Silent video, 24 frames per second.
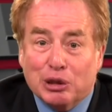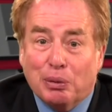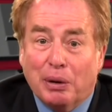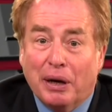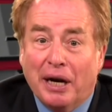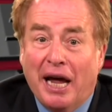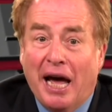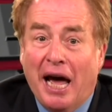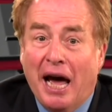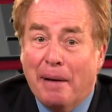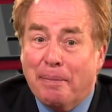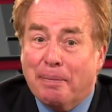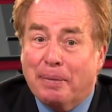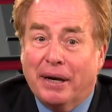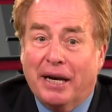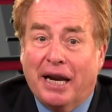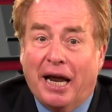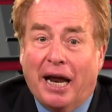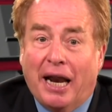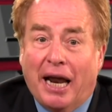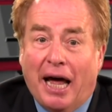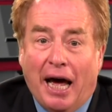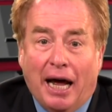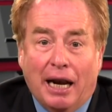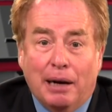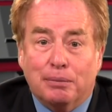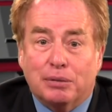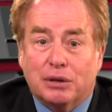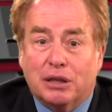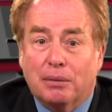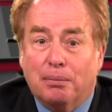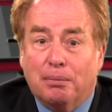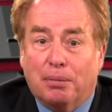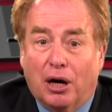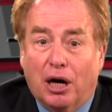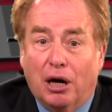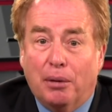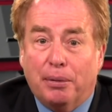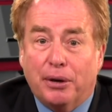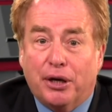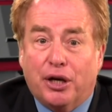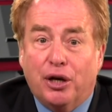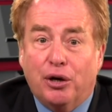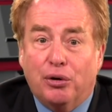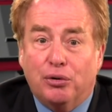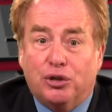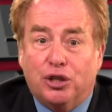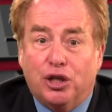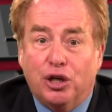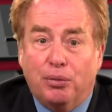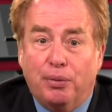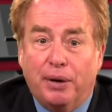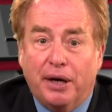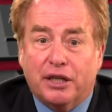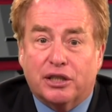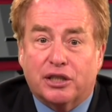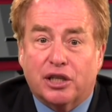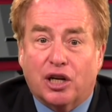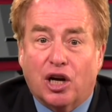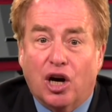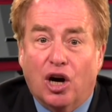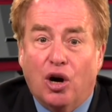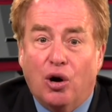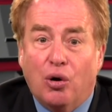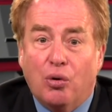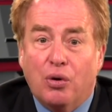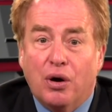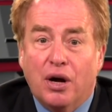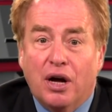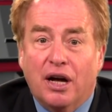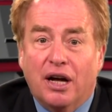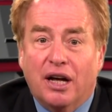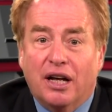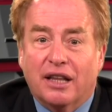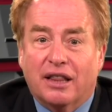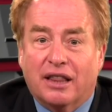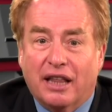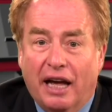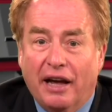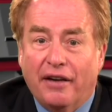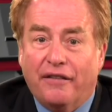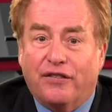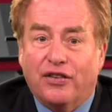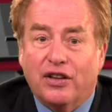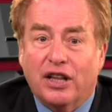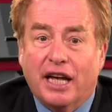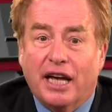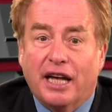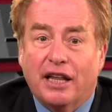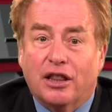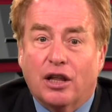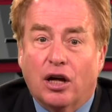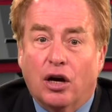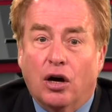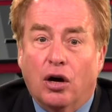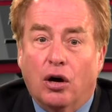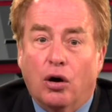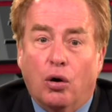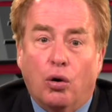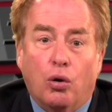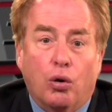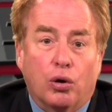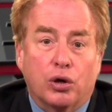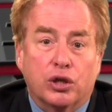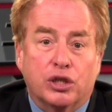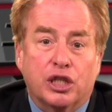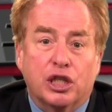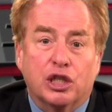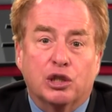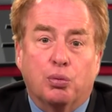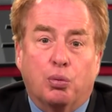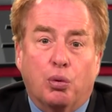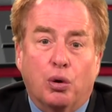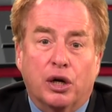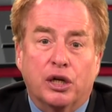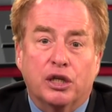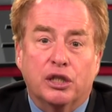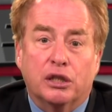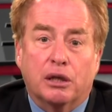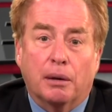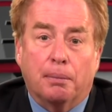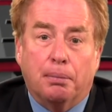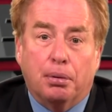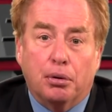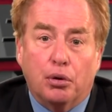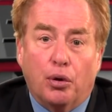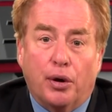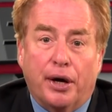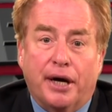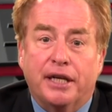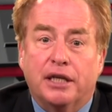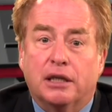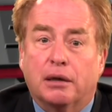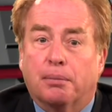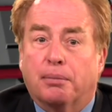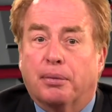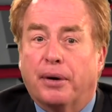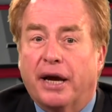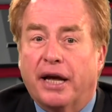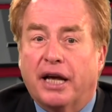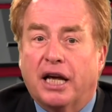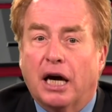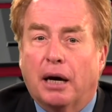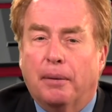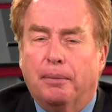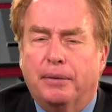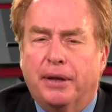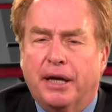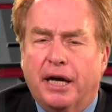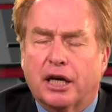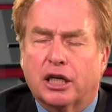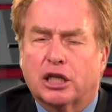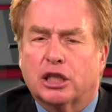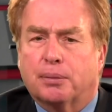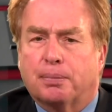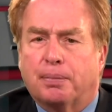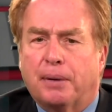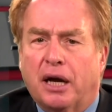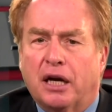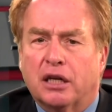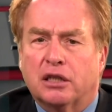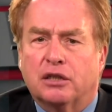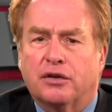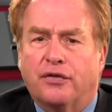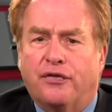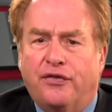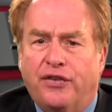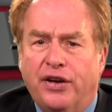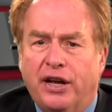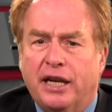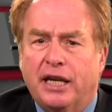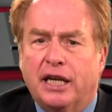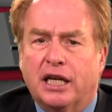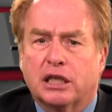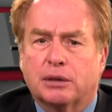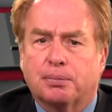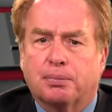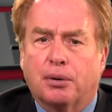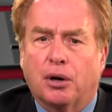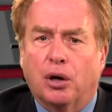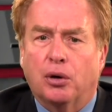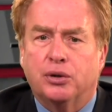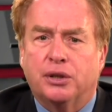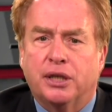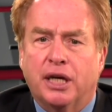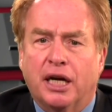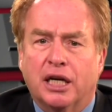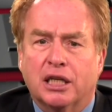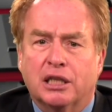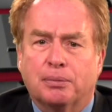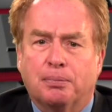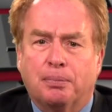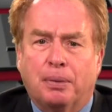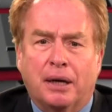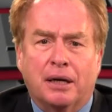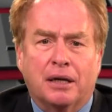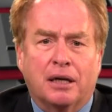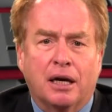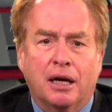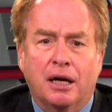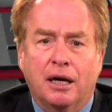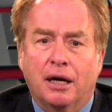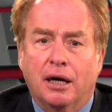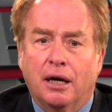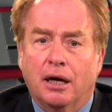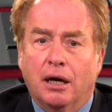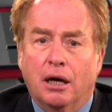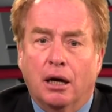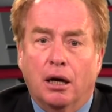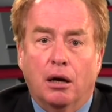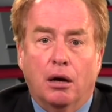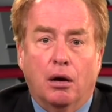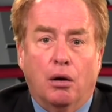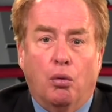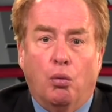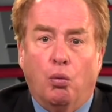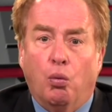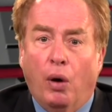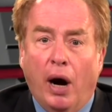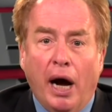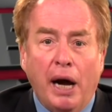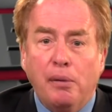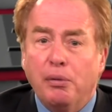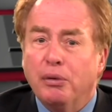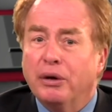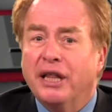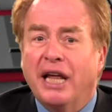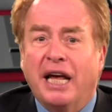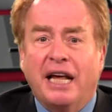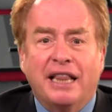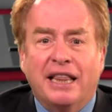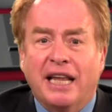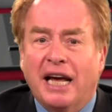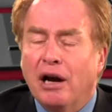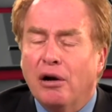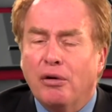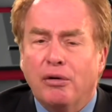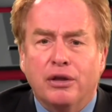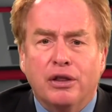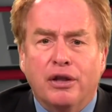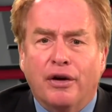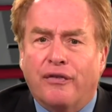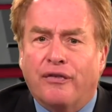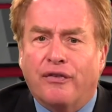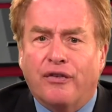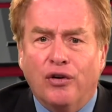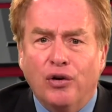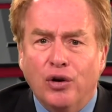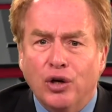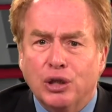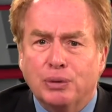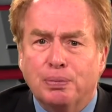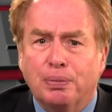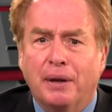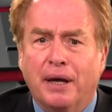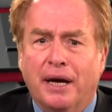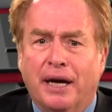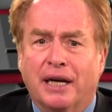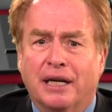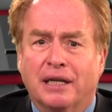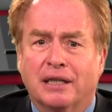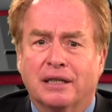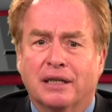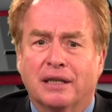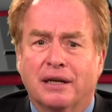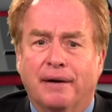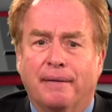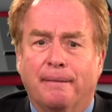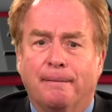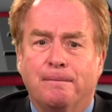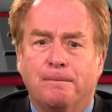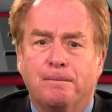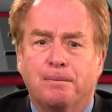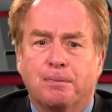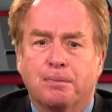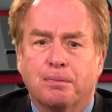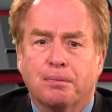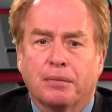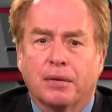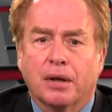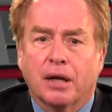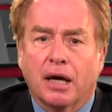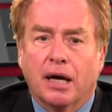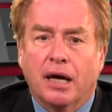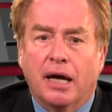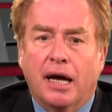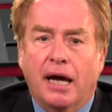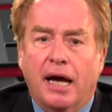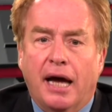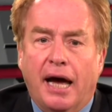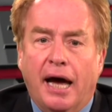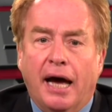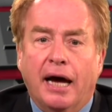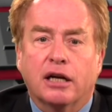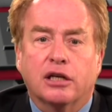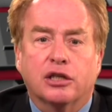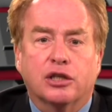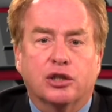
what happened at Adamson Barbecue two weeks ago. Thankfully, the horses weren't deployed to break up the Express Fitness protest, but why were they there in the first place? X